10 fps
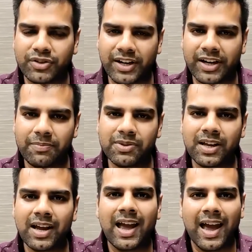setups,
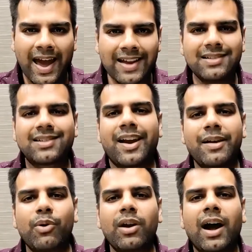hence Red
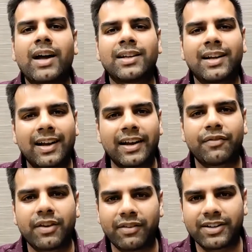Bull are the clear
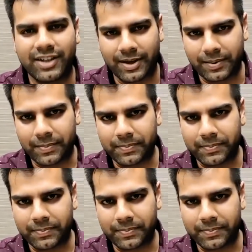favorites here.